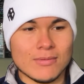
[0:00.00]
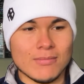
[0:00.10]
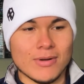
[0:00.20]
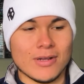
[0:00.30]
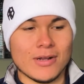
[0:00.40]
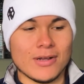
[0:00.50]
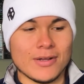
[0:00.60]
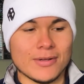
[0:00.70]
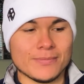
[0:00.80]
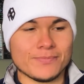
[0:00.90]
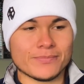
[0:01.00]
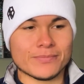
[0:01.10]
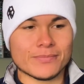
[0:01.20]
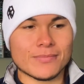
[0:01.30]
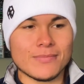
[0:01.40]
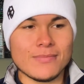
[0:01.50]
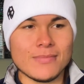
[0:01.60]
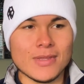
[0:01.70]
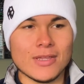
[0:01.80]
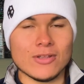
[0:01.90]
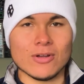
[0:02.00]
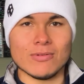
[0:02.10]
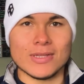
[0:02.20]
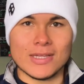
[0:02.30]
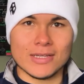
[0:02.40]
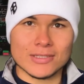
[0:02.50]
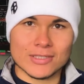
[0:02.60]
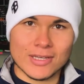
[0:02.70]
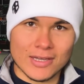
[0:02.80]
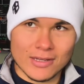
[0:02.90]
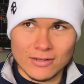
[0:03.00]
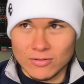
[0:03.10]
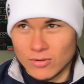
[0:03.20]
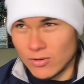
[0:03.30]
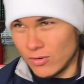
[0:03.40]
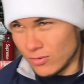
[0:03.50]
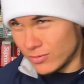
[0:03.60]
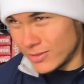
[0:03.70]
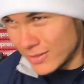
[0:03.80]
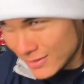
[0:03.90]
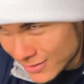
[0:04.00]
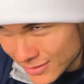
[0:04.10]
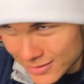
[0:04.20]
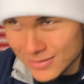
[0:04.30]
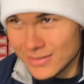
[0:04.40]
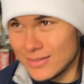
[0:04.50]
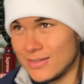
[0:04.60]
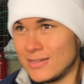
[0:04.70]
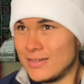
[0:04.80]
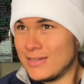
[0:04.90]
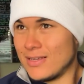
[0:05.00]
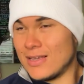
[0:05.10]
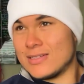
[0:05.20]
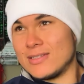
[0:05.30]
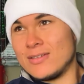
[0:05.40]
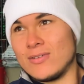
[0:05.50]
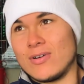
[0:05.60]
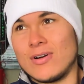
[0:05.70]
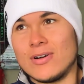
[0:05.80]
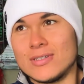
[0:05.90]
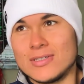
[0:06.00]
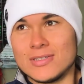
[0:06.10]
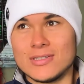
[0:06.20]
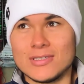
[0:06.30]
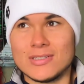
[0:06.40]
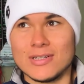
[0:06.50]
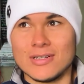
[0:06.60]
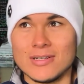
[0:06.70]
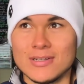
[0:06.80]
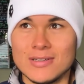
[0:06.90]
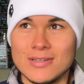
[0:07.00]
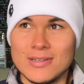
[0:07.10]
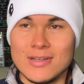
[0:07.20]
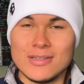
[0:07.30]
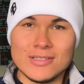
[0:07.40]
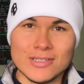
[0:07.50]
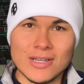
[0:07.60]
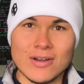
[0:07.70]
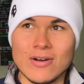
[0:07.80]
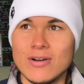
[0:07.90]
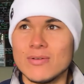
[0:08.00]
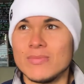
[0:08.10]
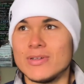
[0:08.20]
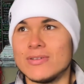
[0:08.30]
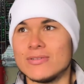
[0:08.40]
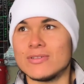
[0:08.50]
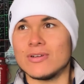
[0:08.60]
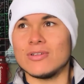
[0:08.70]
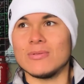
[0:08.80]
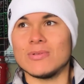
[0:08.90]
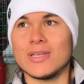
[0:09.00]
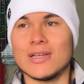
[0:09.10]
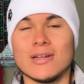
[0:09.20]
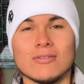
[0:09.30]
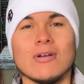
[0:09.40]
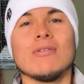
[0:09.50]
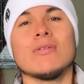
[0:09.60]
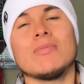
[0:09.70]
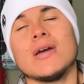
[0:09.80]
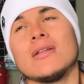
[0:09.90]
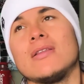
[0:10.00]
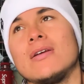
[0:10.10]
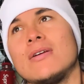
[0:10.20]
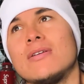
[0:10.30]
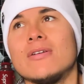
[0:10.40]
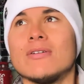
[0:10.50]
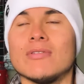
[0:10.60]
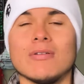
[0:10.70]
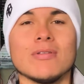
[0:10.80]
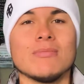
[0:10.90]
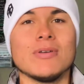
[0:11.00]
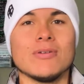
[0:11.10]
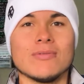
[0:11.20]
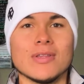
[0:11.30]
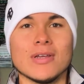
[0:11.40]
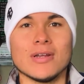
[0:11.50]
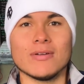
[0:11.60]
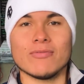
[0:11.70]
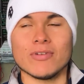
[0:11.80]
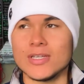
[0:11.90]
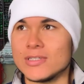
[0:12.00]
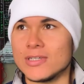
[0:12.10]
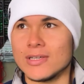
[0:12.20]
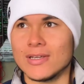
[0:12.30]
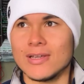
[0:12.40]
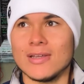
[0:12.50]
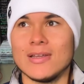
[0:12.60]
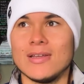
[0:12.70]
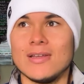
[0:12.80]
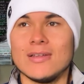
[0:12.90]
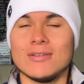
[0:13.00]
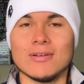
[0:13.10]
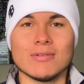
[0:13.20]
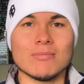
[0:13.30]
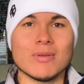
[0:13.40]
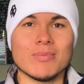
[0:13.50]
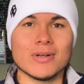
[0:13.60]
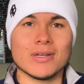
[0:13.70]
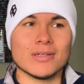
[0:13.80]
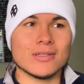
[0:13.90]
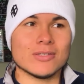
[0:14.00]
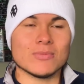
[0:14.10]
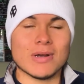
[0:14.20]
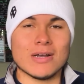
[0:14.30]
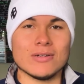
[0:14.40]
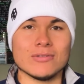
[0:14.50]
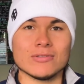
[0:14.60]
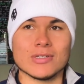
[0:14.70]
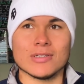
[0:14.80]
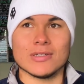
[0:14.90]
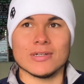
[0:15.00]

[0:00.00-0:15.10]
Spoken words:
But when things get a little cold, it gets a little hard to just it doesn't get hard, but you start double thinking like, do I want to be out there? Do I want to be over there freezing? Do I want to be putting in this miles? And